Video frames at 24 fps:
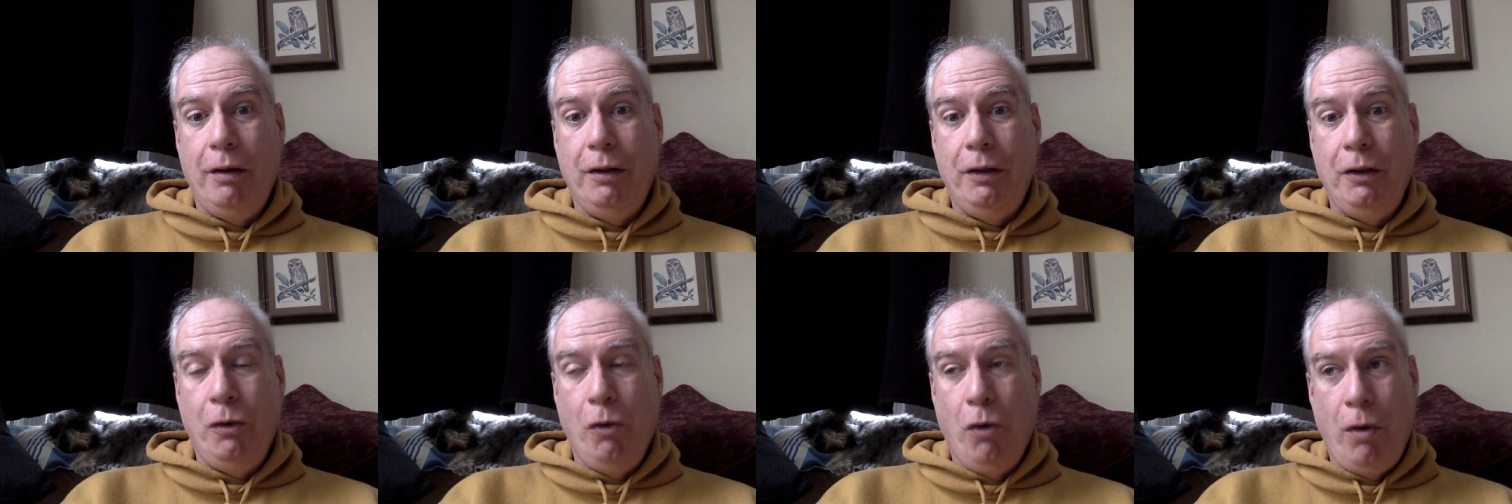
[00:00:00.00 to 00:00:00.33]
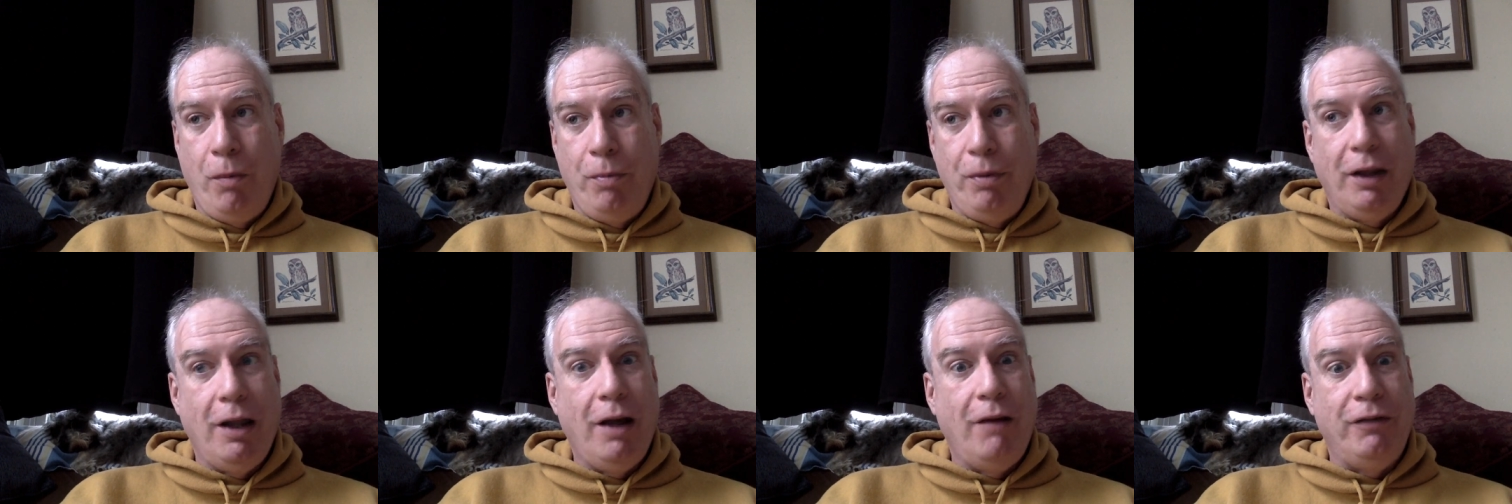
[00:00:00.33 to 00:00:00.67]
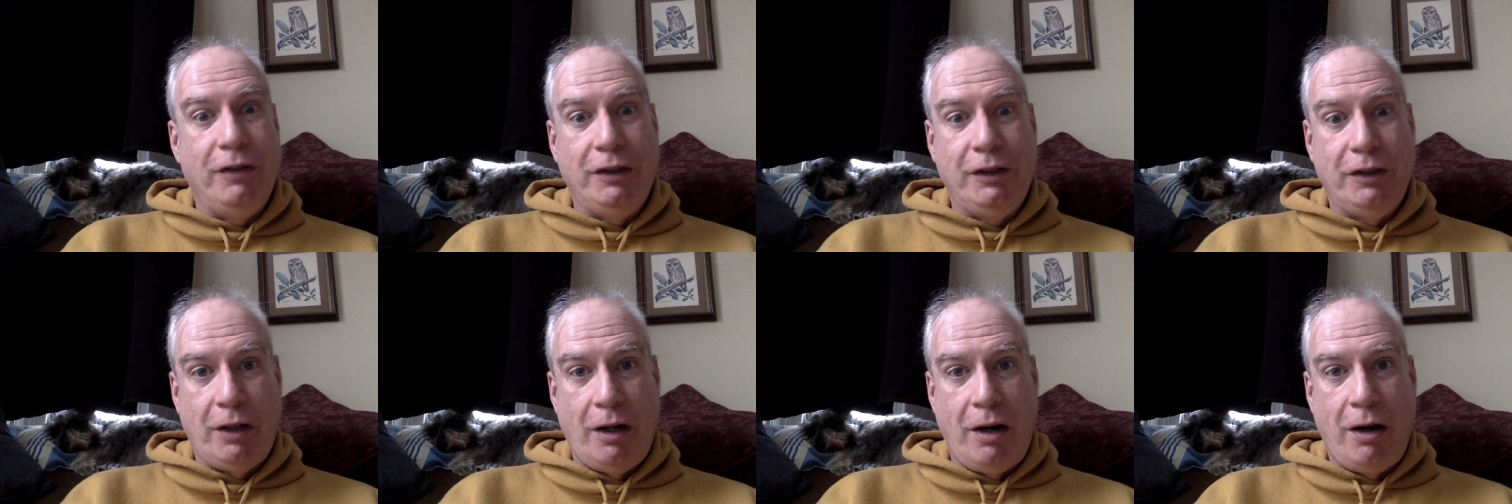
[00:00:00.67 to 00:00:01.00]
your
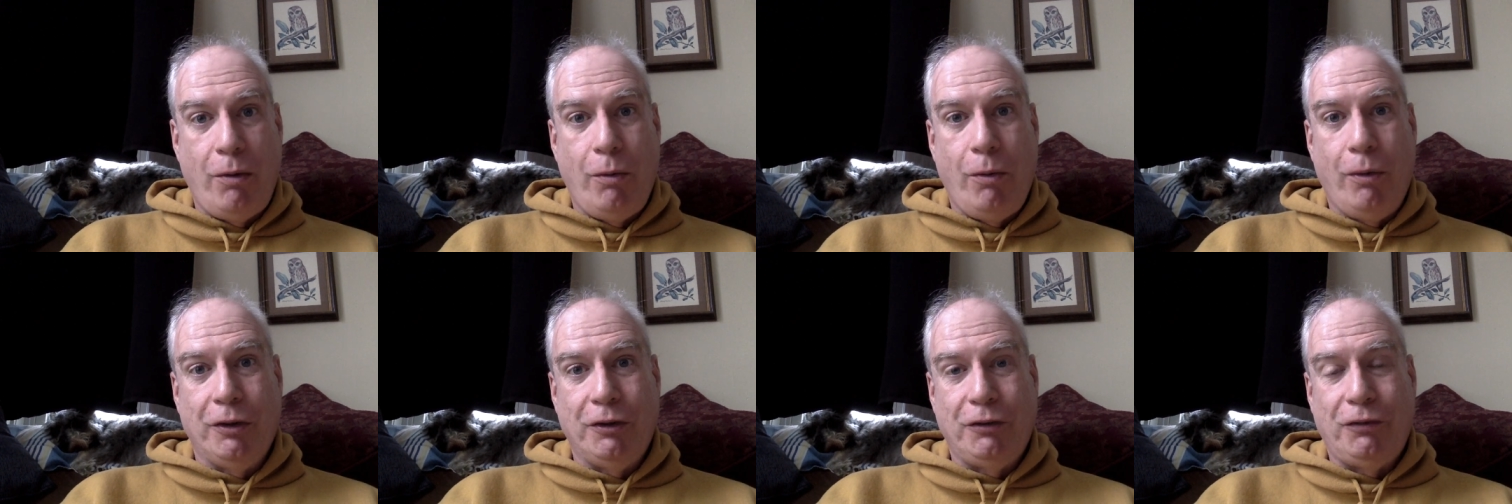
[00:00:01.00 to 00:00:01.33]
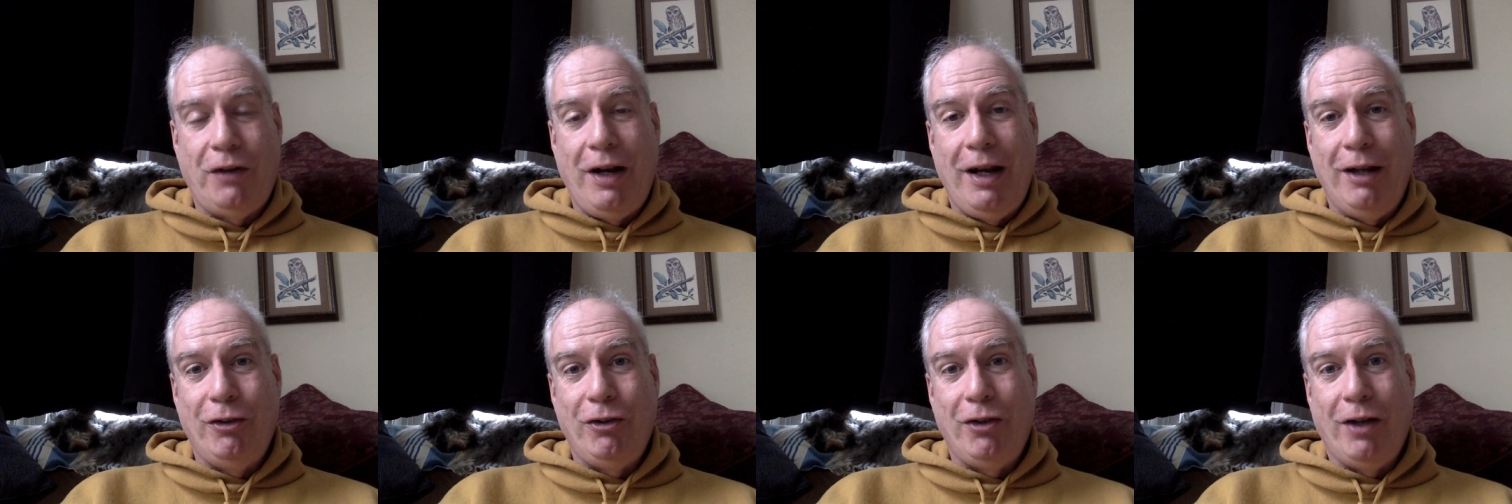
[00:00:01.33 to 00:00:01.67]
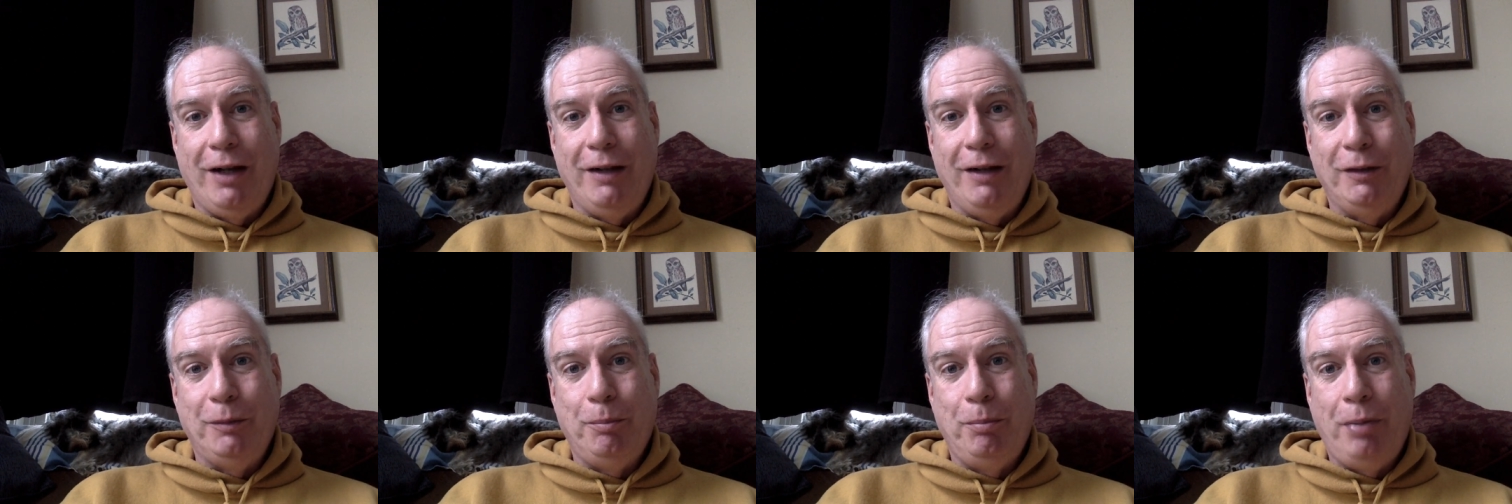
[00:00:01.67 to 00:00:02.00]
beloved Star Wars
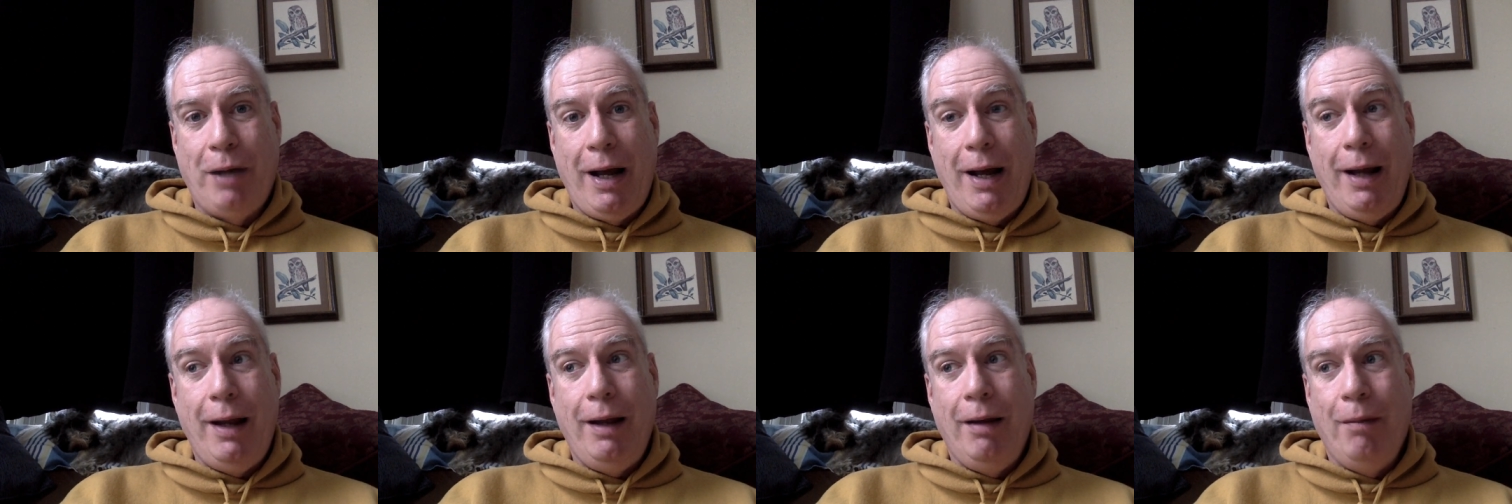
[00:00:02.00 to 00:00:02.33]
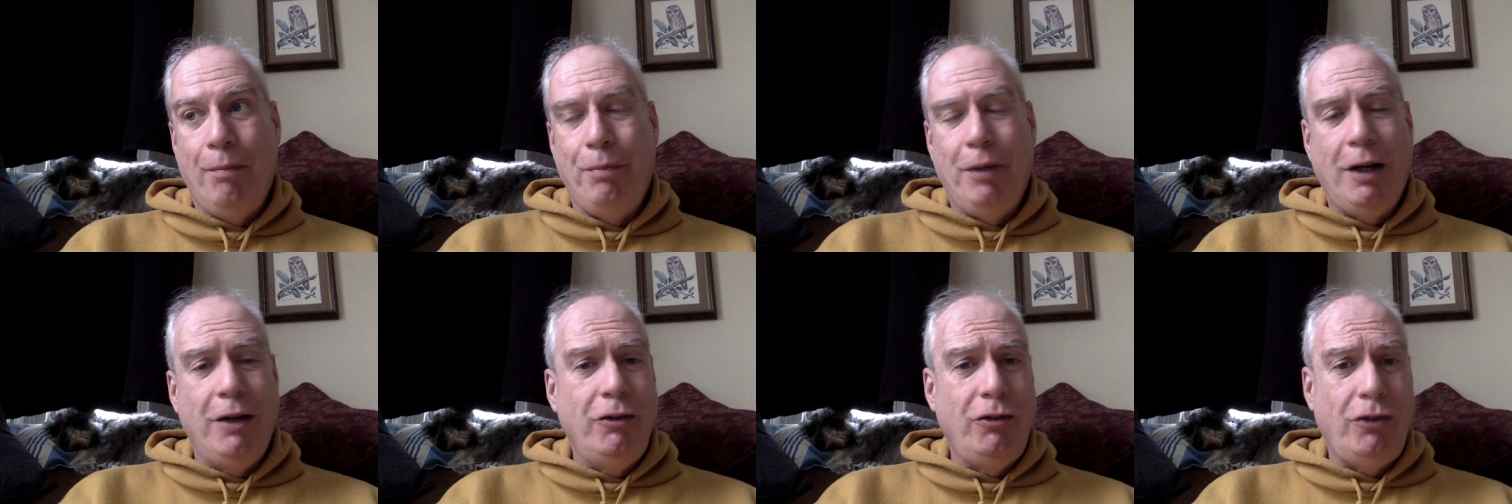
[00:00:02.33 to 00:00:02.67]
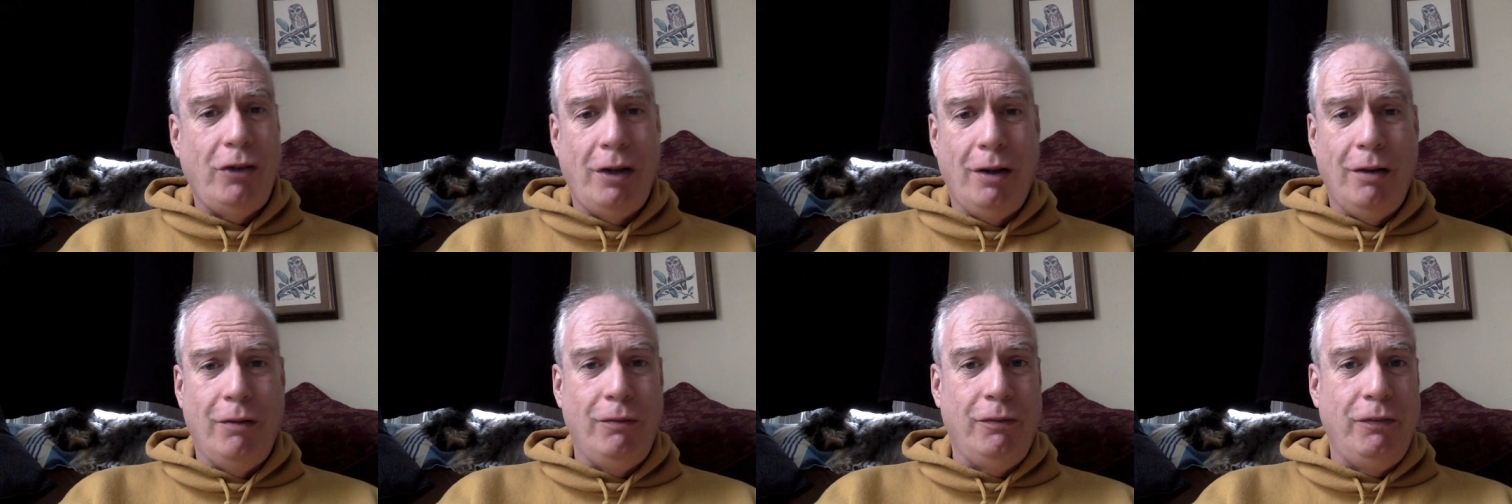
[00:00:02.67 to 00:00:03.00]
franchise by a bunch
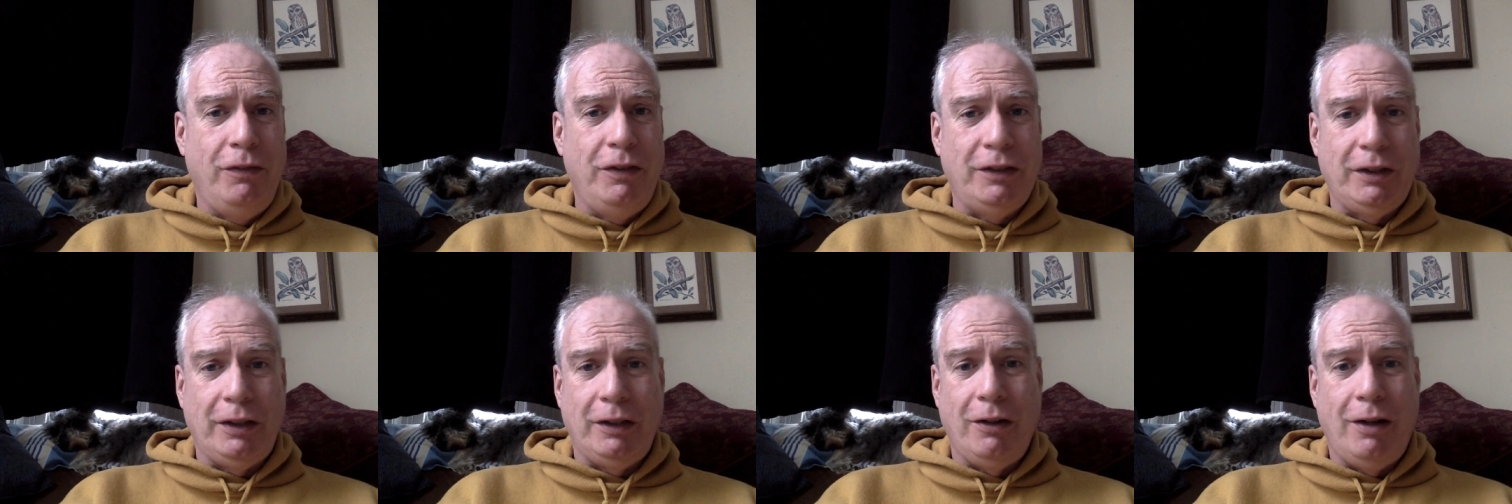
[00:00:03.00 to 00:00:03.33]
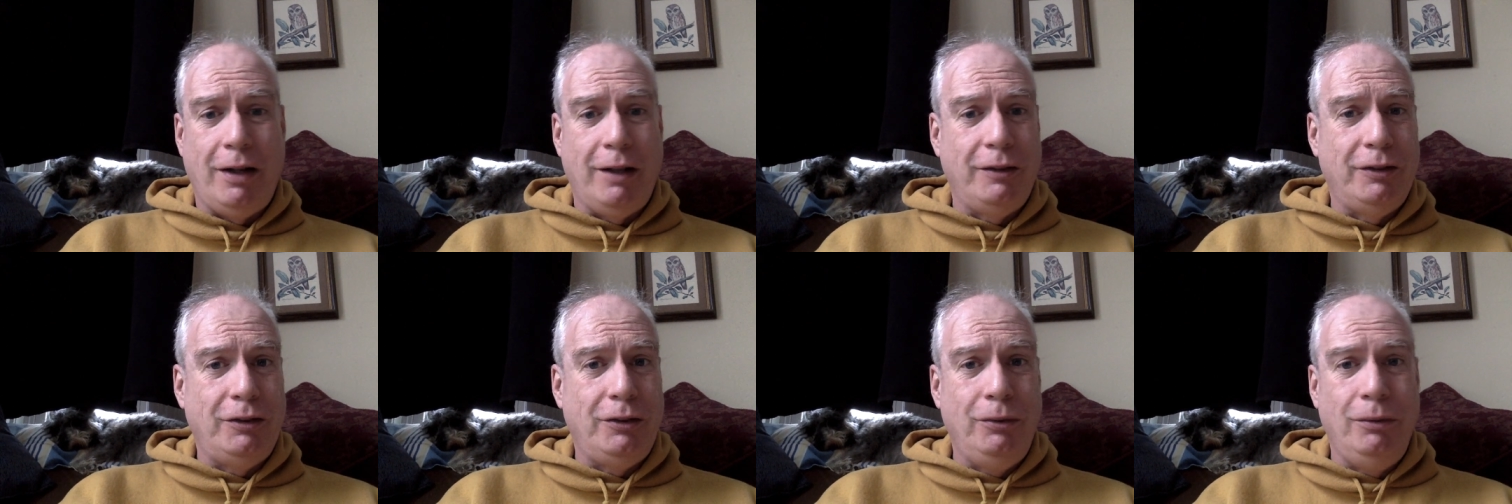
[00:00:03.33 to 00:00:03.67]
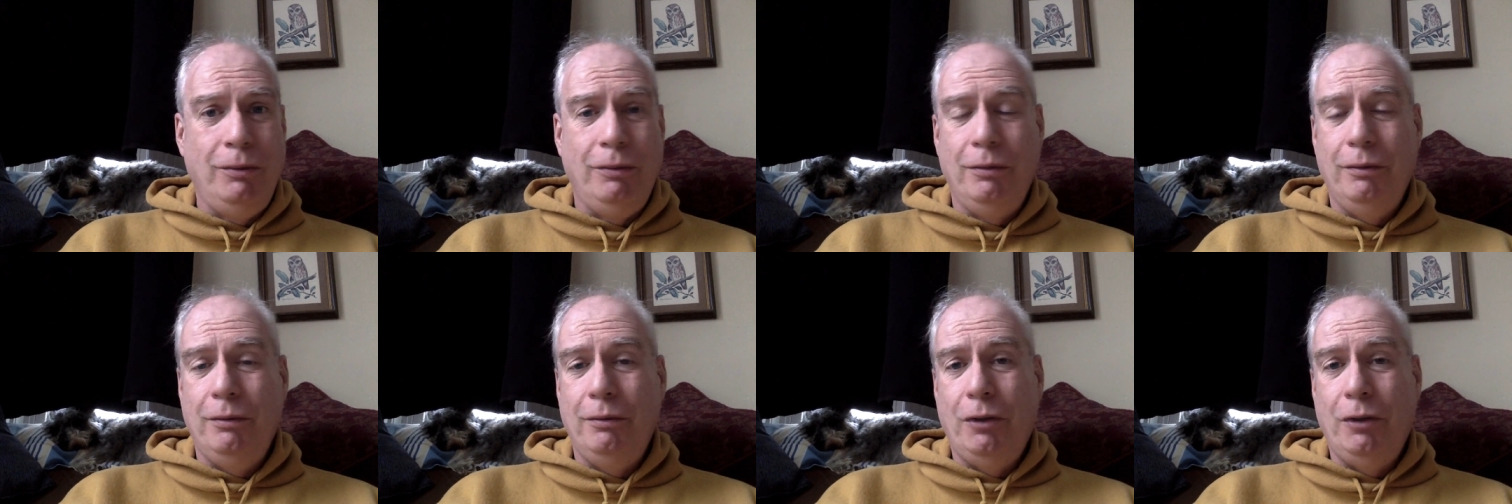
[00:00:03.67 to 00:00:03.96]
of Visigoths who